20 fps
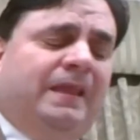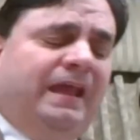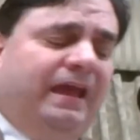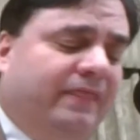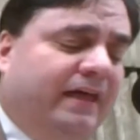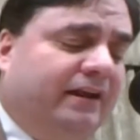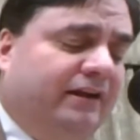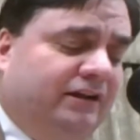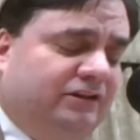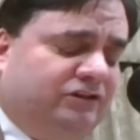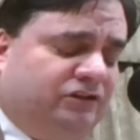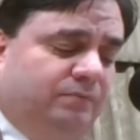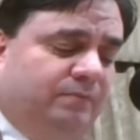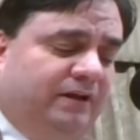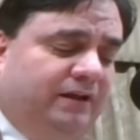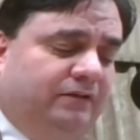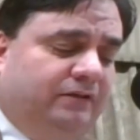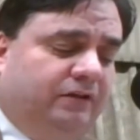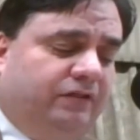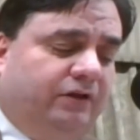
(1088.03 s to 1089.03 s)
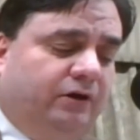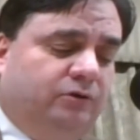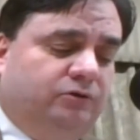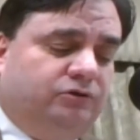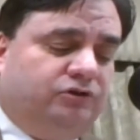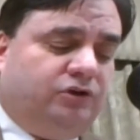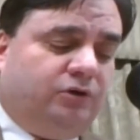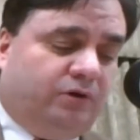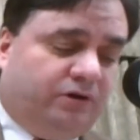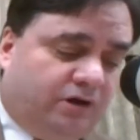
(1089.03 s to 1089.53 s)
And that doesn't mean that
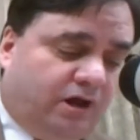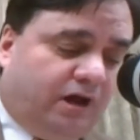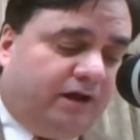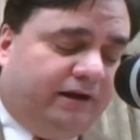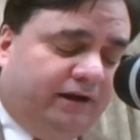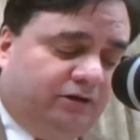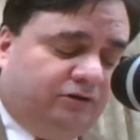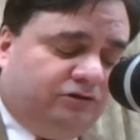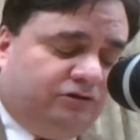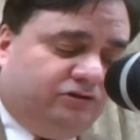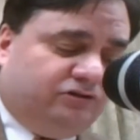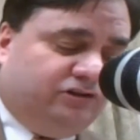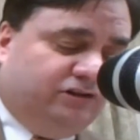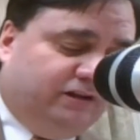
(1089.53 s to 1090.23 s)
those who are not elders